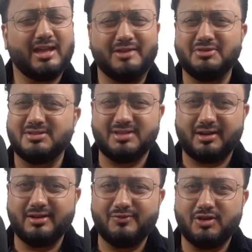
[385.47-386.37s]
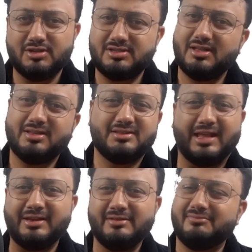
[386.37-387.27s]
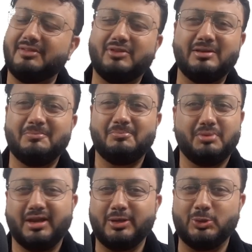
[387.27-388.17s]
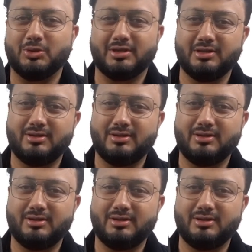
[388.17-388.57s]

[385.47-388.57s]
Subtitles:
I will sing it first, then we will play it together.